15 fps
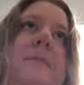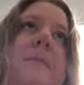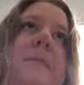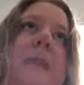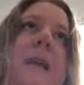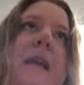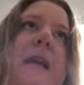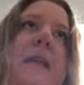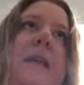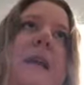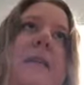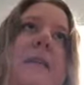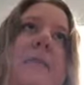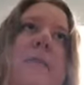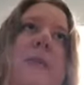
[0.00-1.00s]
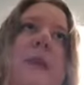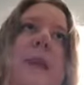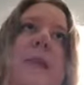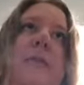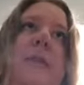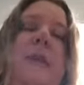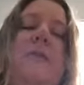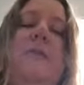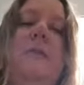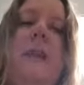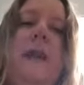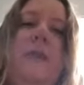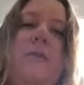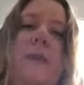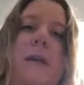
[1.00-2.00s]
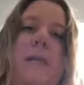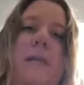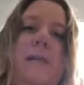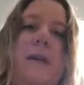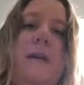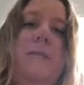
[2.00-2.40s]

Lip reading: the example I gave the other day was